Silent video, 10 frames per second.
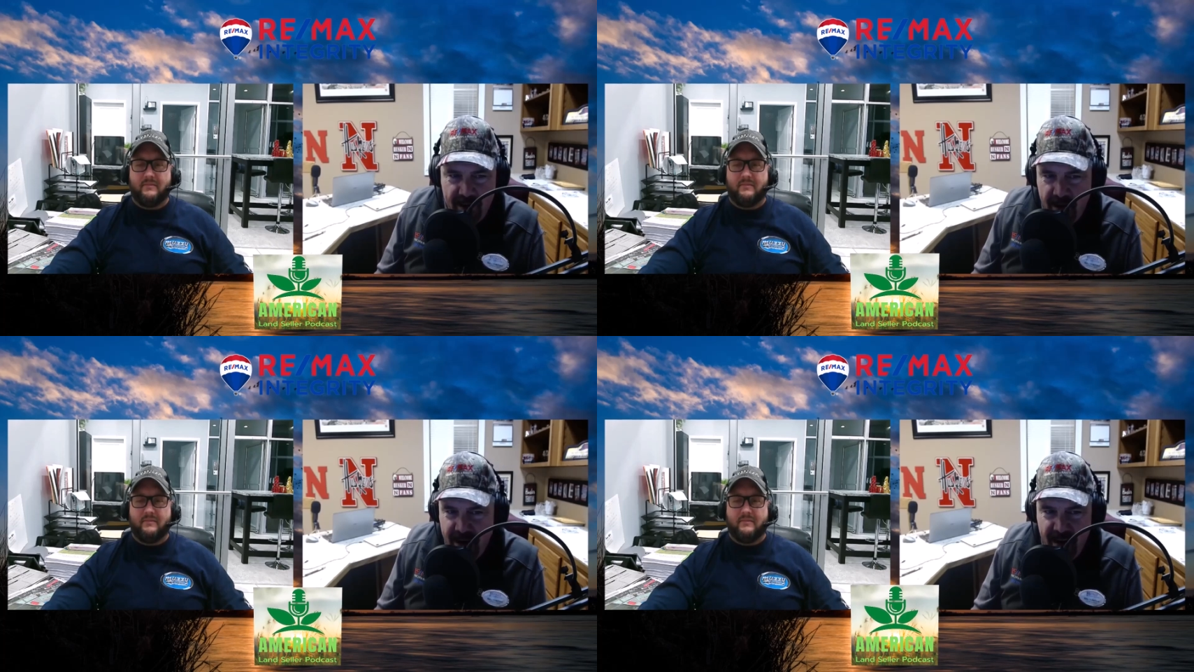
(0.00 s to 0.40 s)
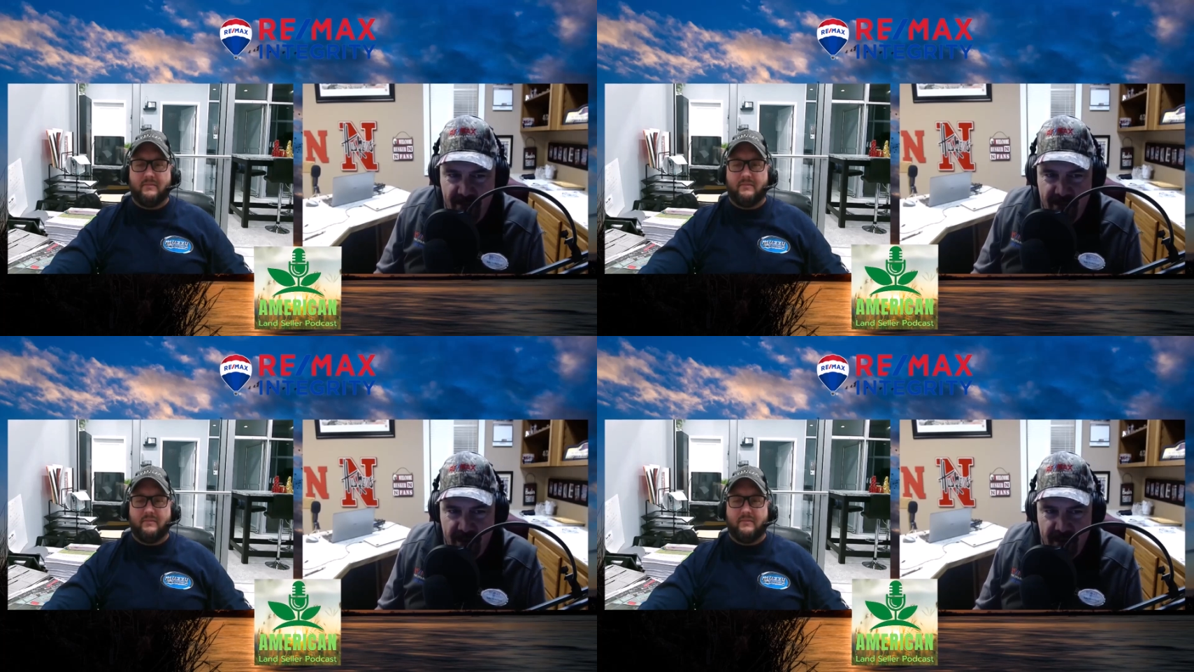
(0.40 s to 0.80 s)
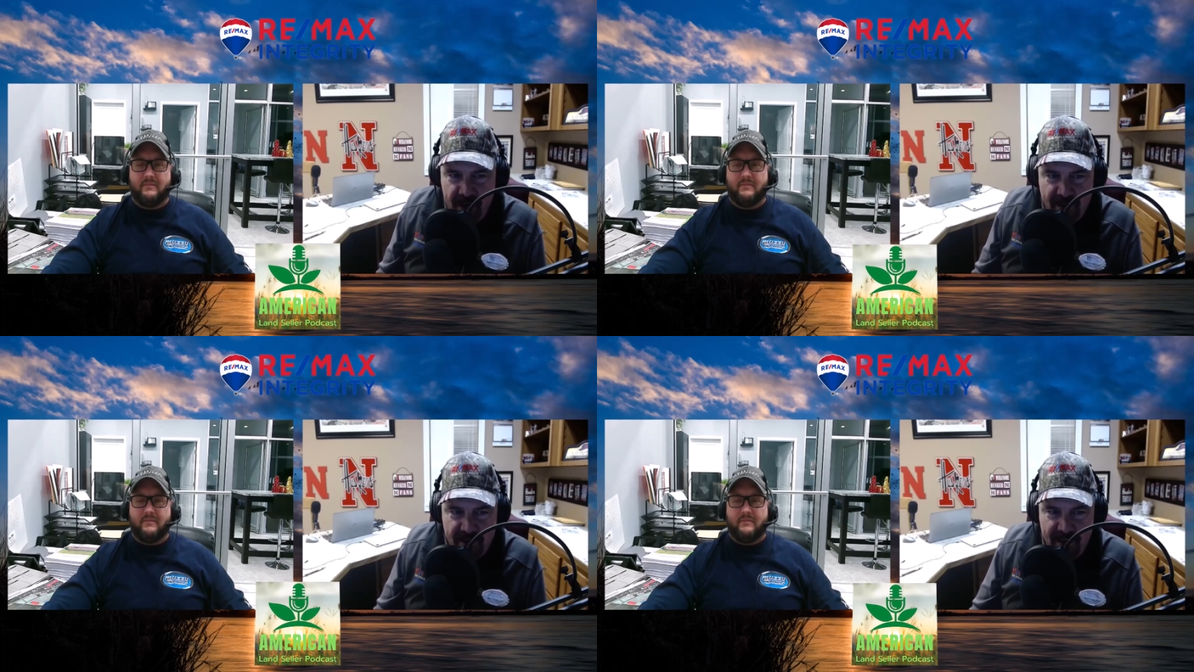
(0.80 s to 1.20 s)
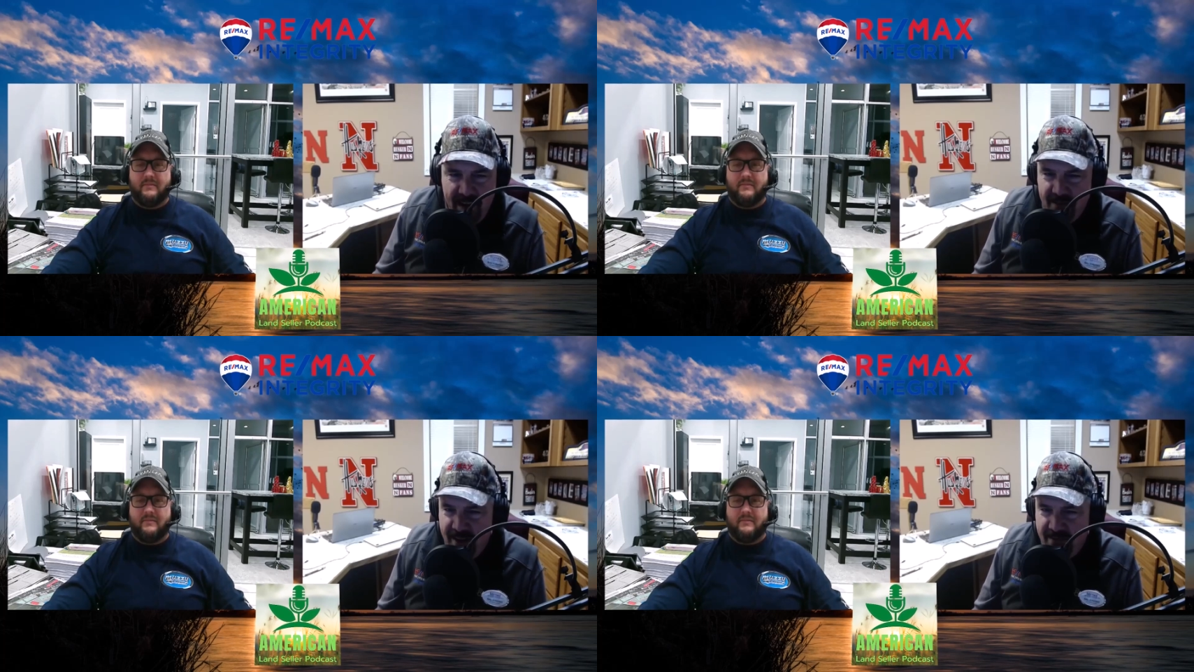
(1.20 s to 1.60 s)
Speaker 1: Greg Gutfeld does and
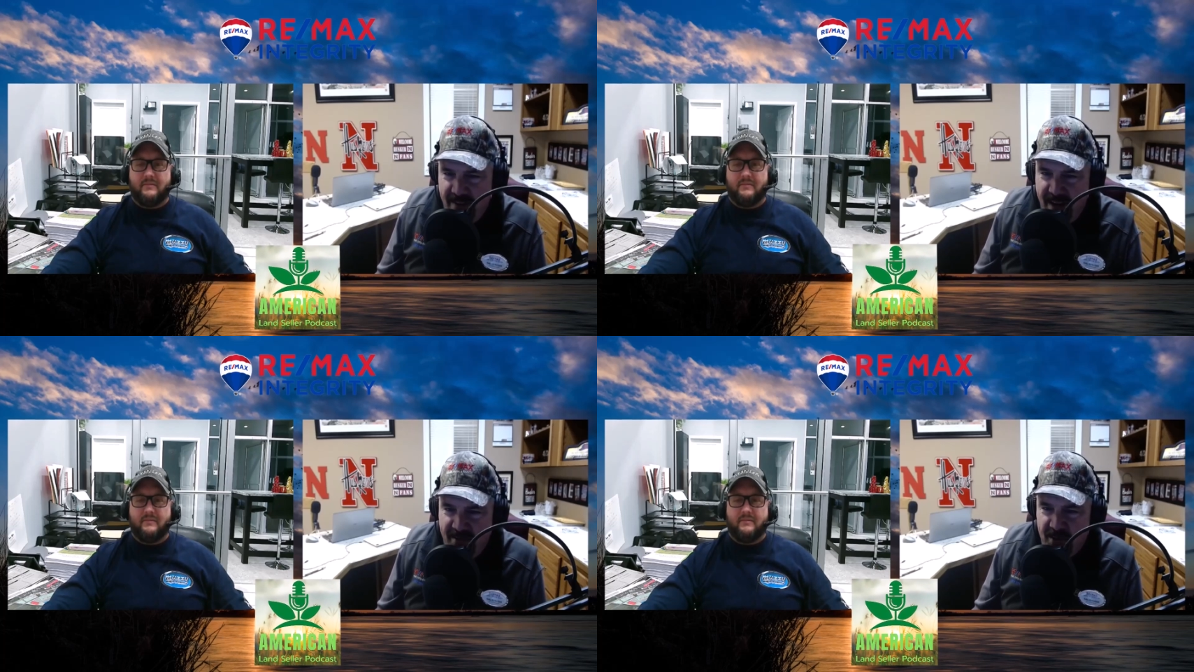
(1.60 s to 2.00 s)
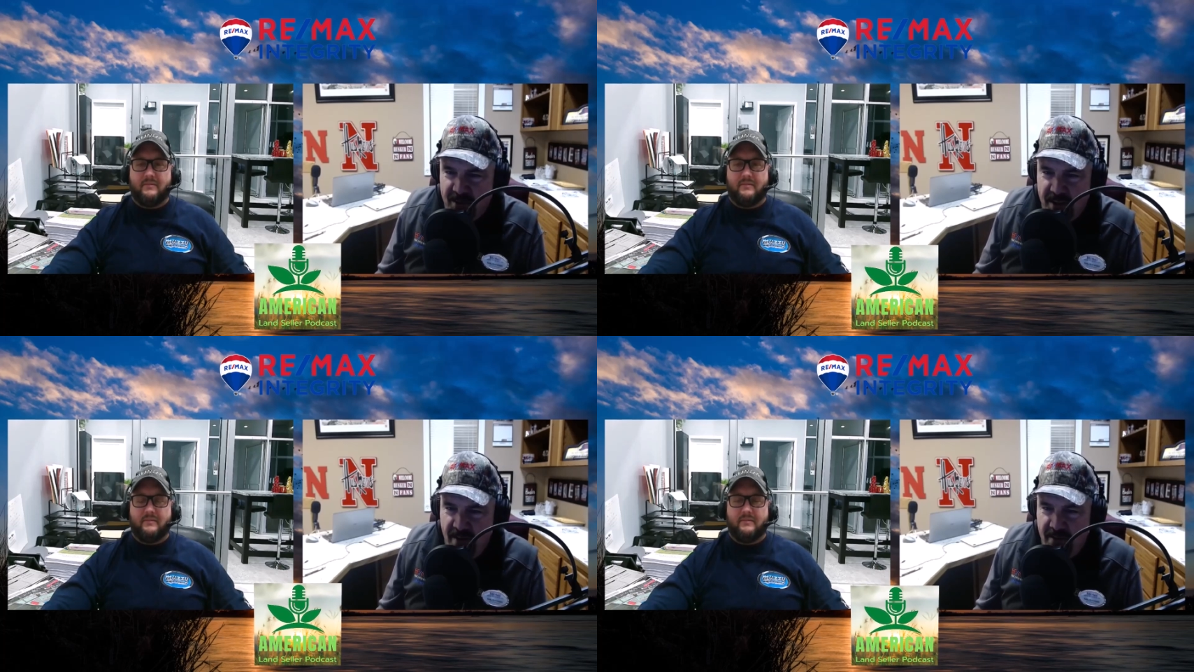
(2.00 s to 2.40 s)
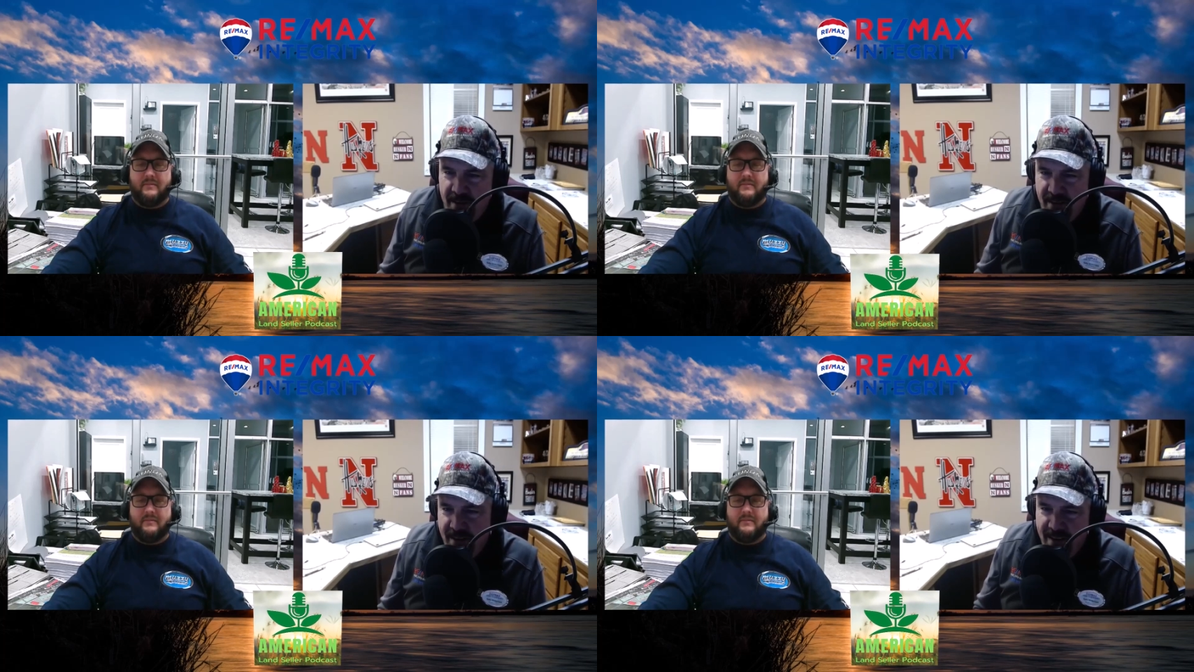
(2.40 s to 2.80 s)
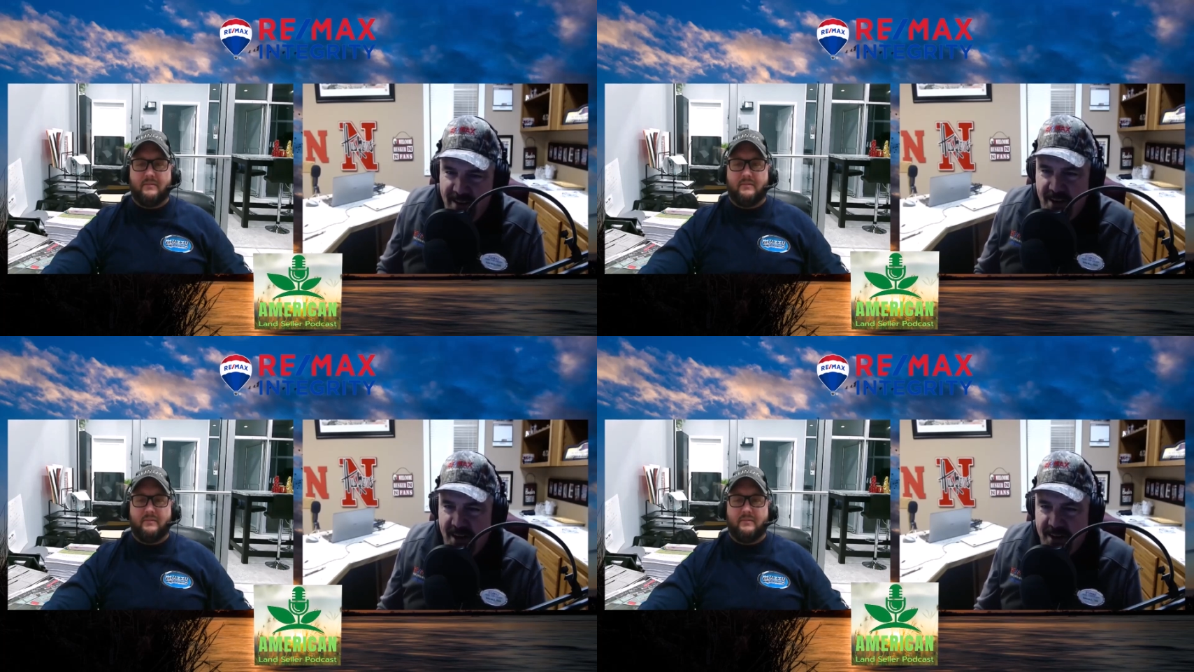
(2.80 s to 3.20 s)
have like five or seven
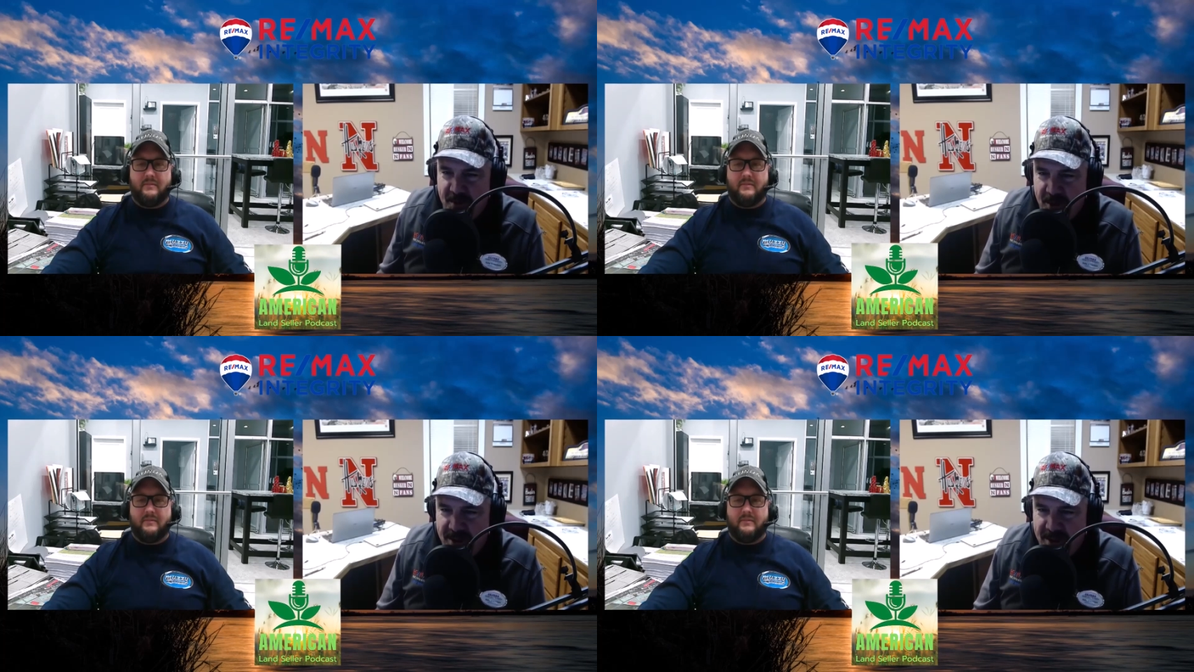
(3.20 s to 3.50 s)
cuss words